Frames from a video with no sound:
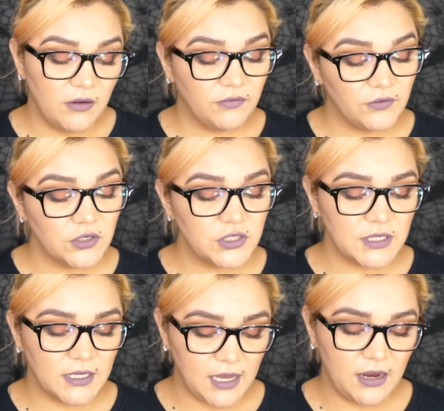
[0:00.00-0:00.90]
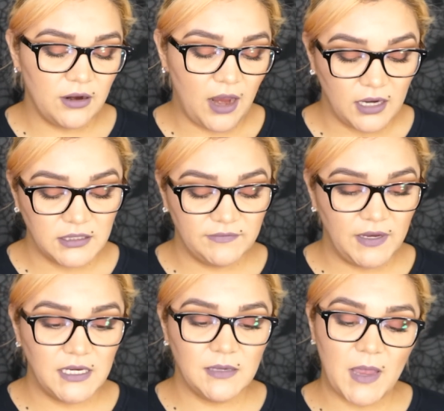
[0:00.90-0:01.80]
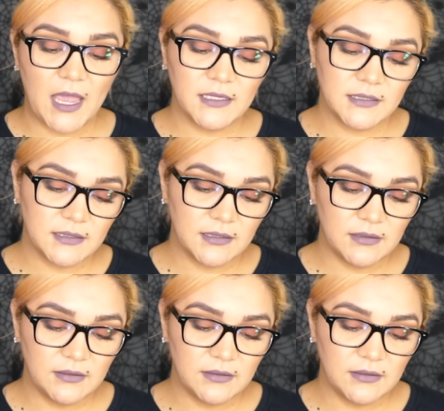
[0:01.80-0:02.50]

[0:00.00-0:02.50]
First Care Activating Mask.